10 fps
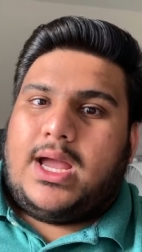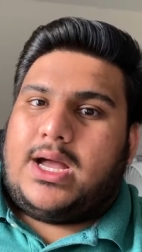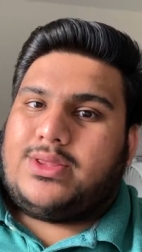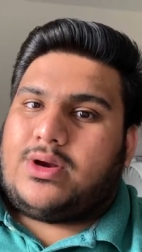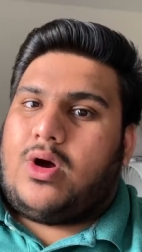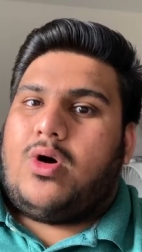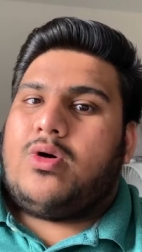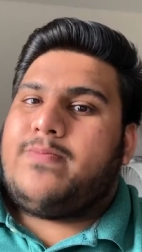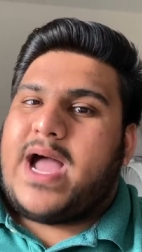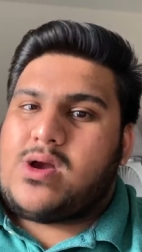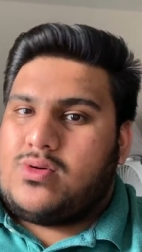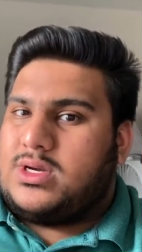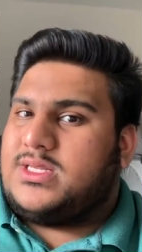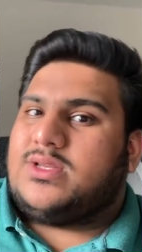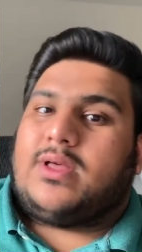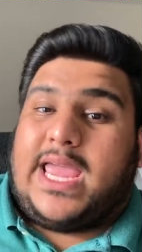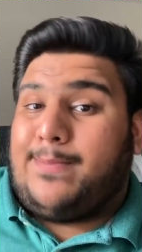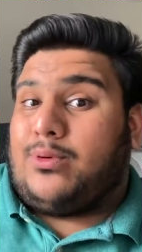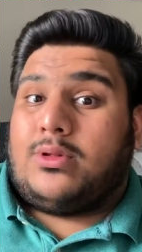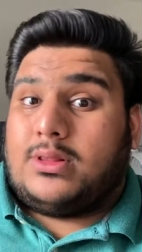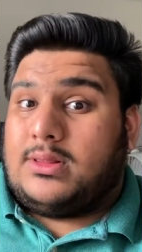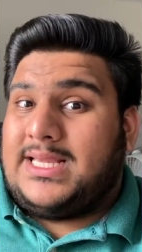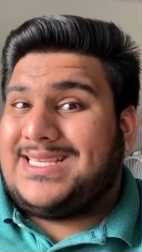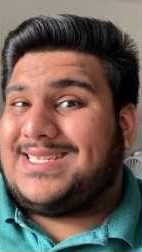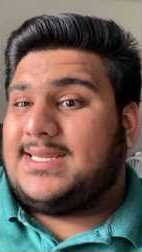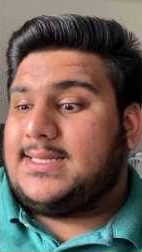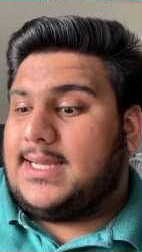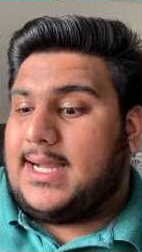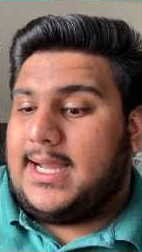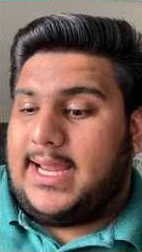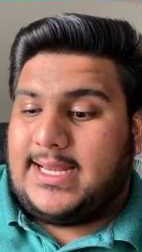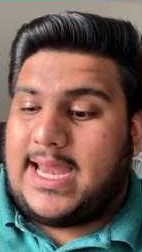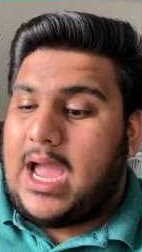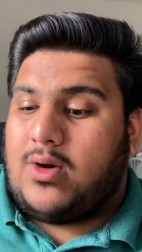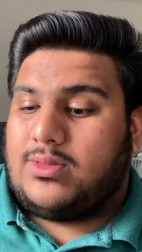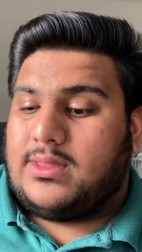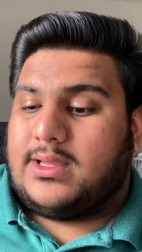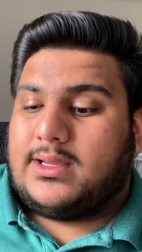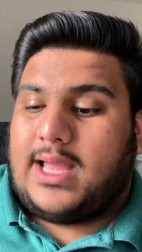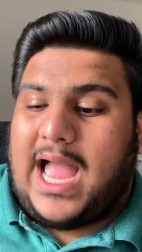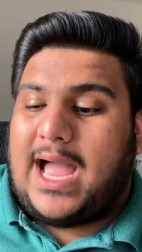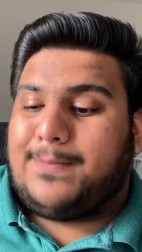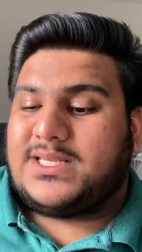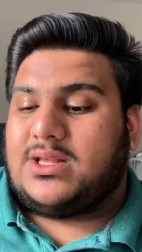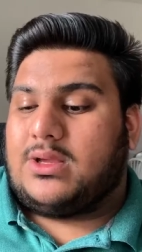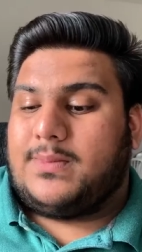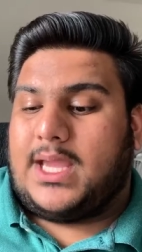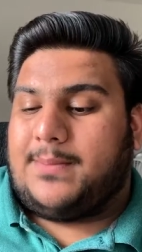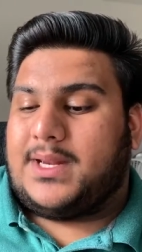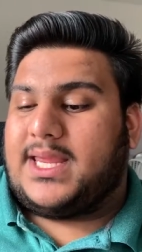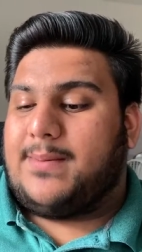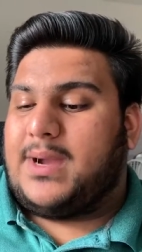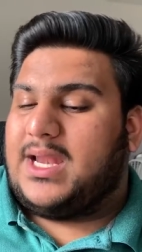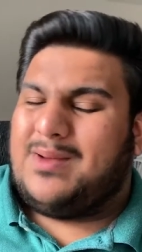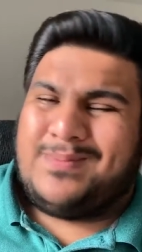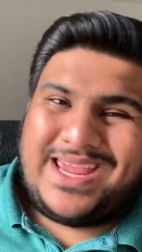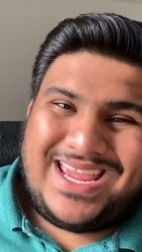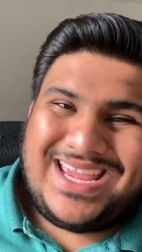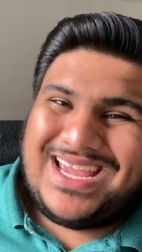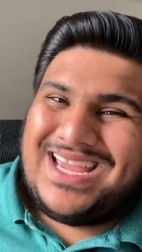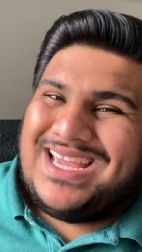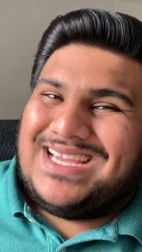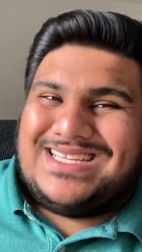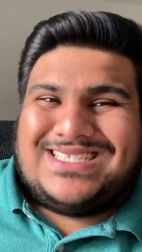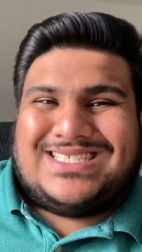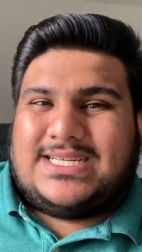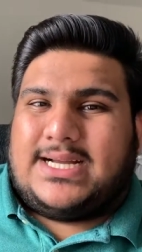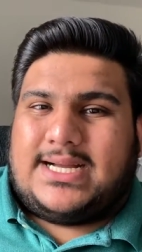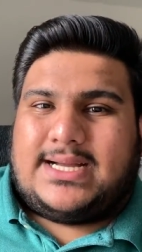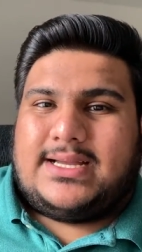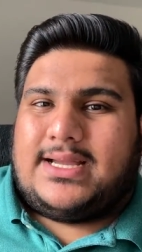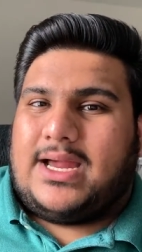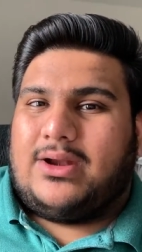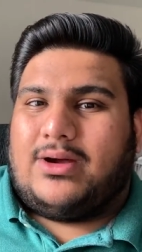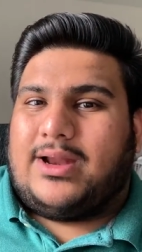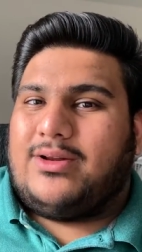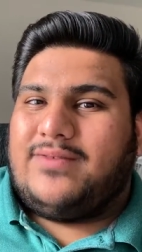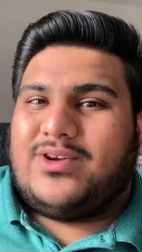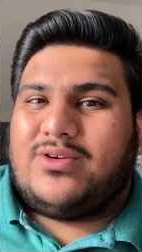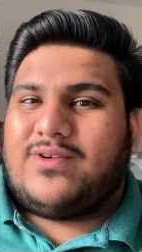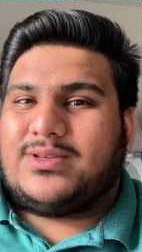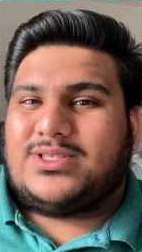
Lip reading: They're all backordered till April at least. And now the app is telling me I'm going to get mine in May. I don't know. I don't even know if I'll